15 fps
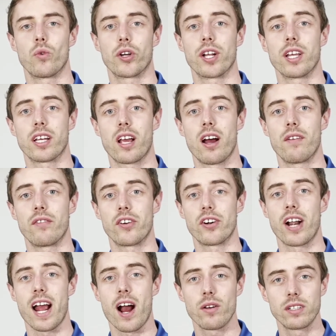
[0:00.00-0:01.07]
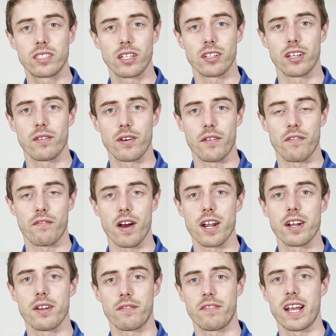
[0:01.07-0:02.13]
we're going to cover how to deliver fun
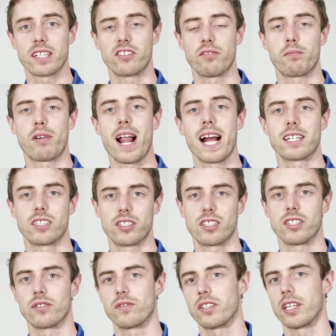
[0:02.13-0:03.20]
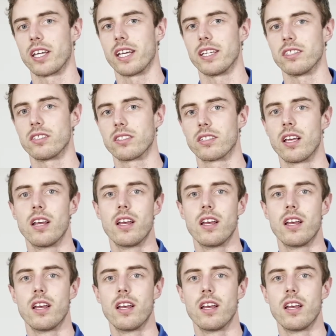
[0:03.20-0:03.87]
and effective practices for kids.